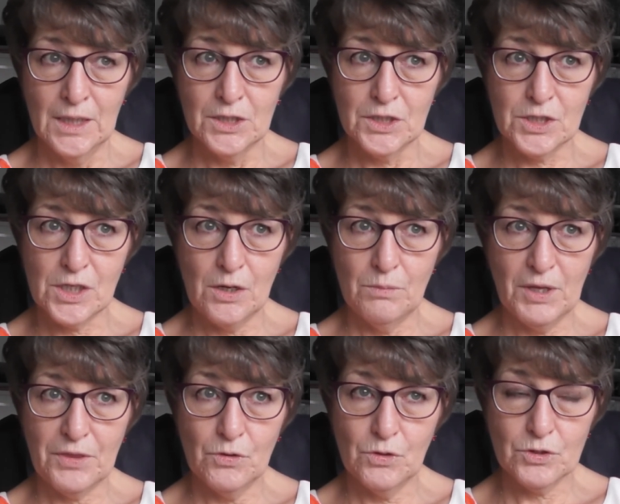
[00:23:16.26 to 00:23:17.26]
So my
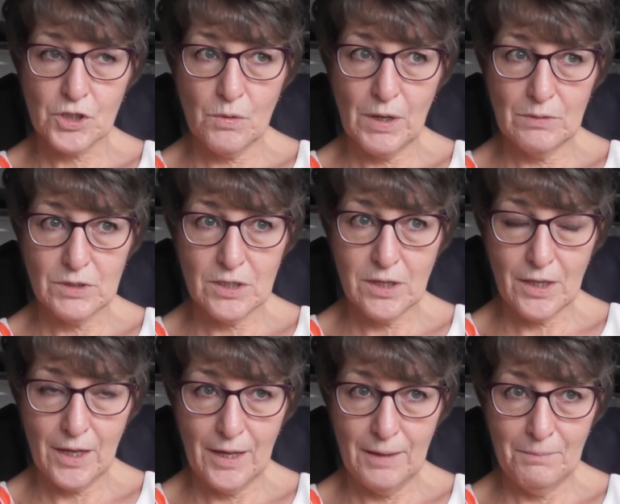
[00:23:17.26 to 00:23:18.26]
thoughts go out to
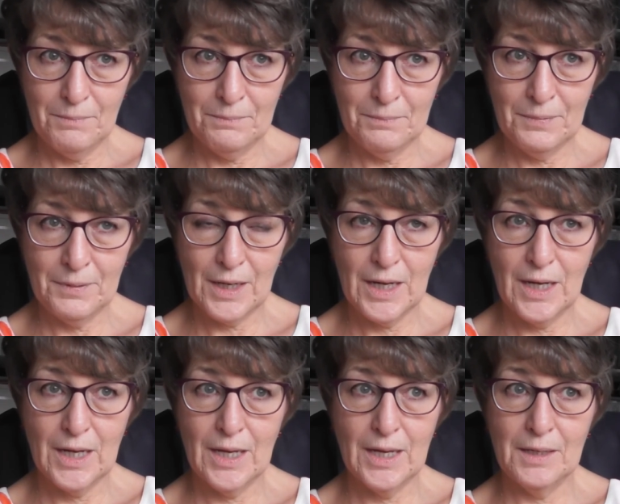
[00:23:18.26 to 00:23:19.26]
them.
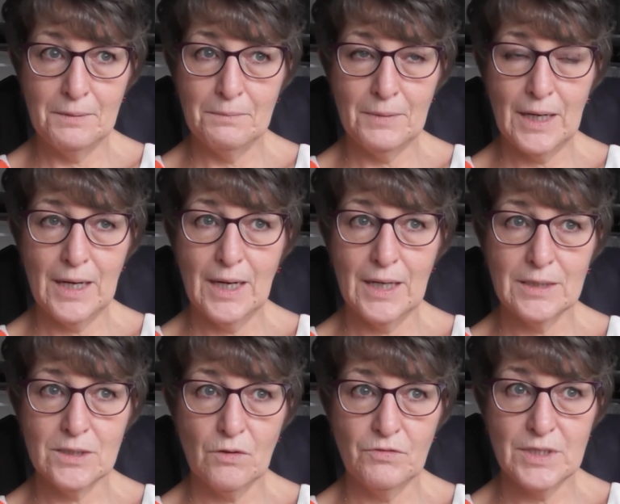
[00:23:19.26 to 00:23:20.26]

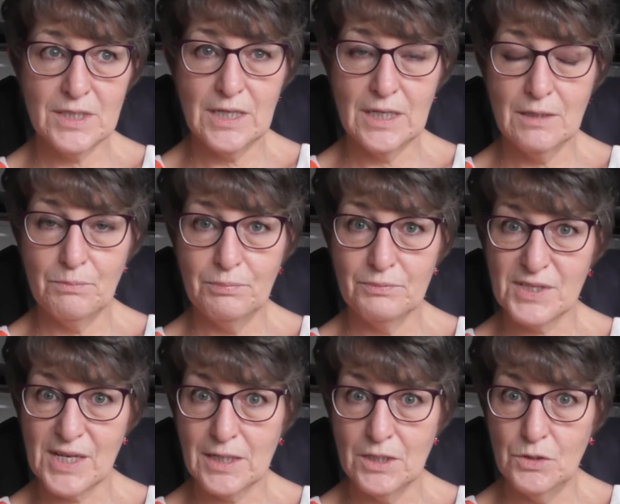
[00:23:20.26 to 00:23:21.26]
And obviously the
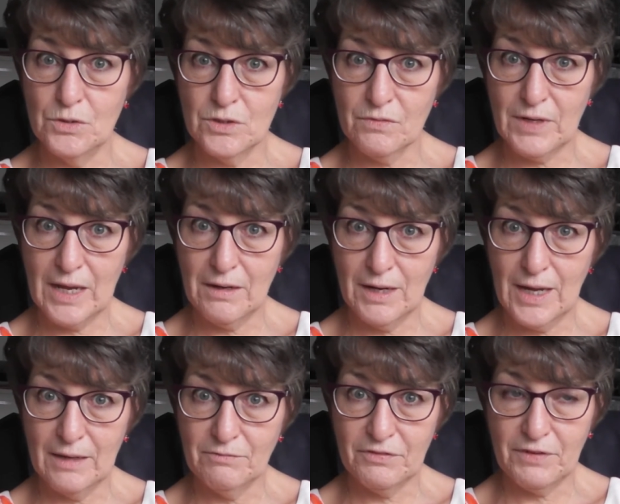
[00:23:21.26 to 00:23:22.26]
sad news of
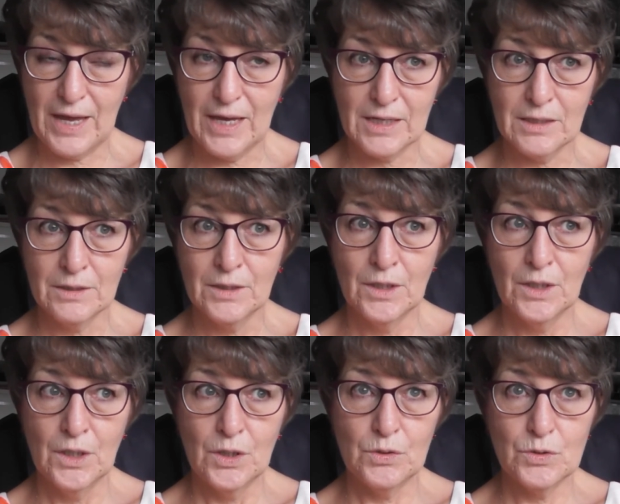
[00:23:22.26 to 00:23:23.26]
Caroline Flack,
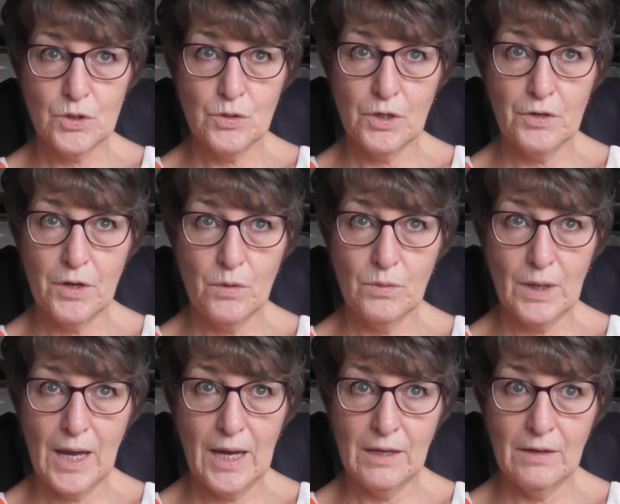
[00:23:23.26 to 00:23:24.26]
who took her own
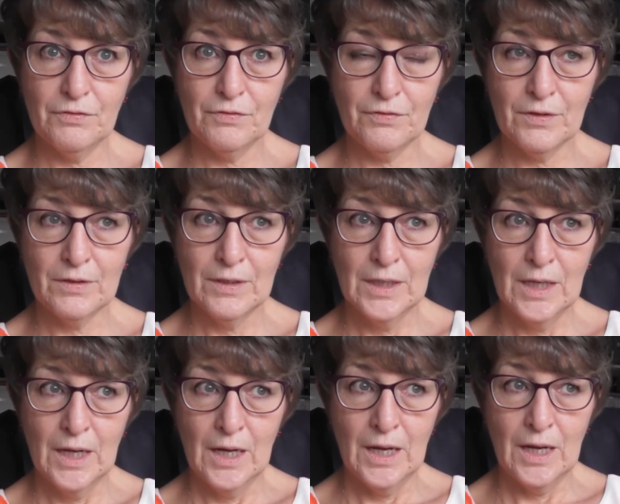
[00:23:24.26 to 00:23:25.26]
life.
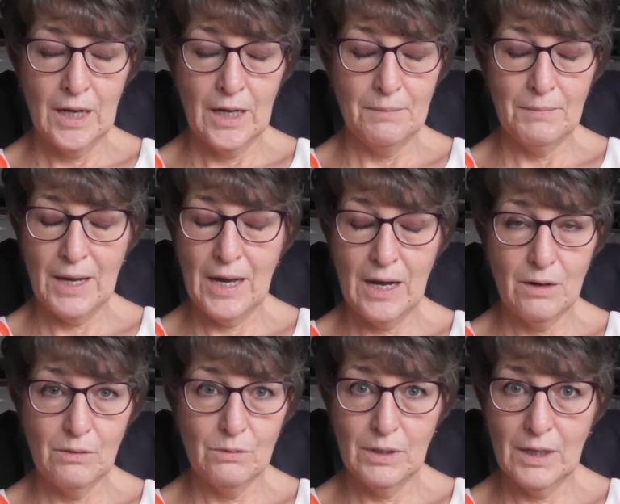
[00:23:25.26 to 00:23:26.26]

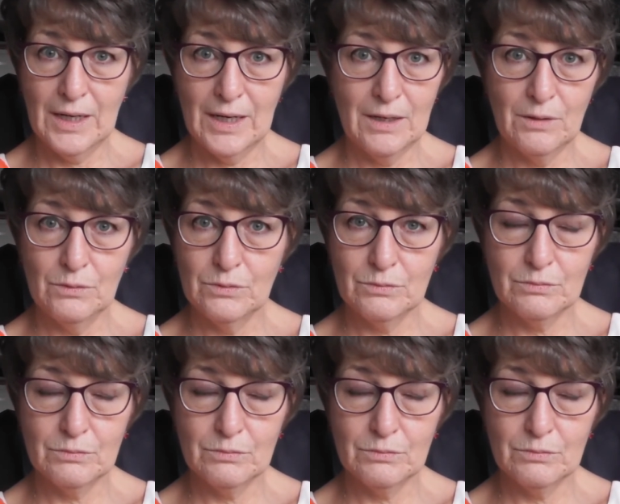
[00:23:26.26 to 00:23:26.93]
How